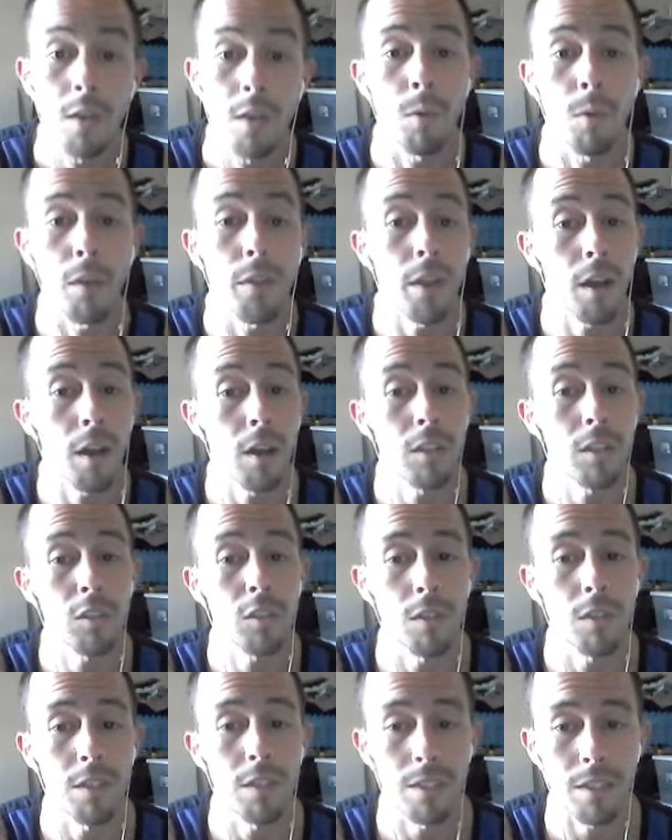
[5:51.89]
Well, they all
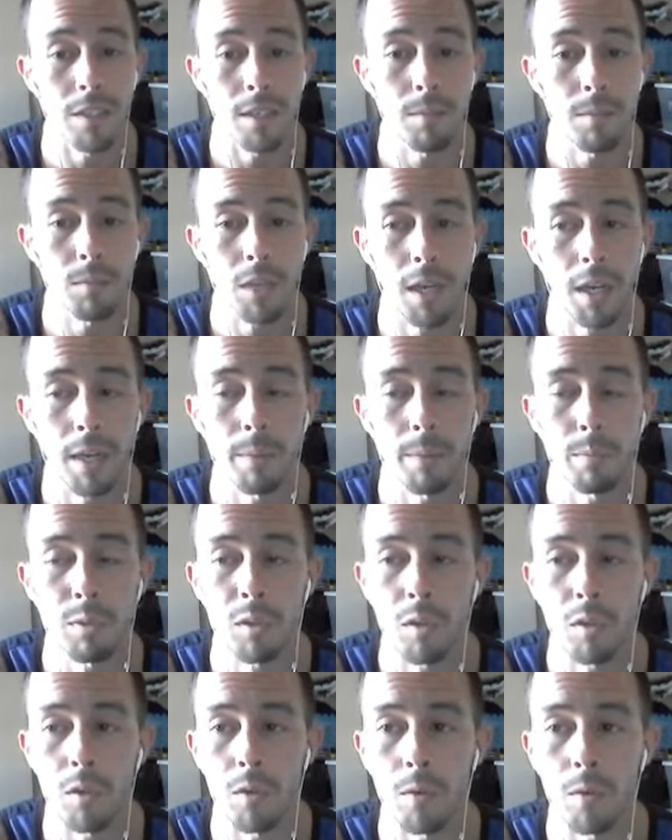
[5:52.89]
sold at the same time.
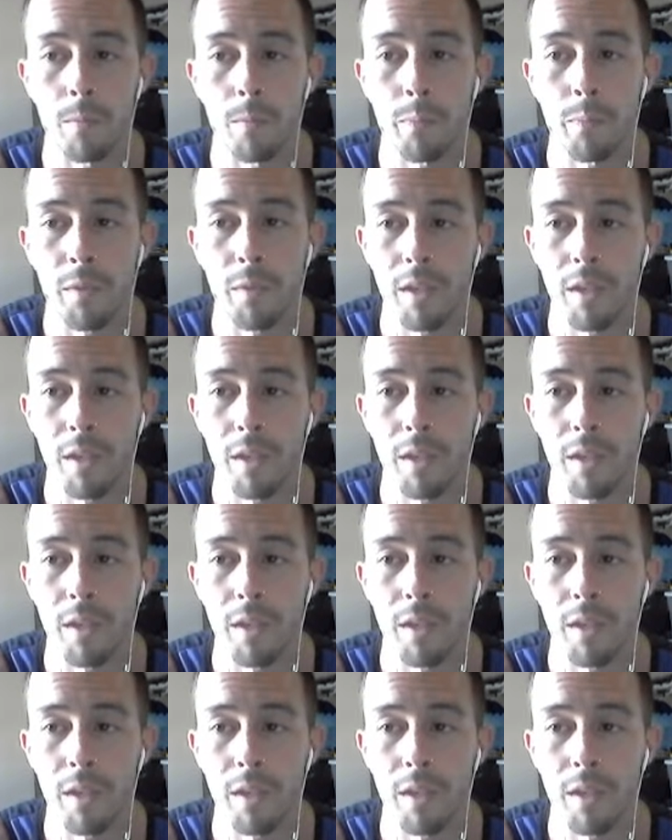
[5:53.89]
So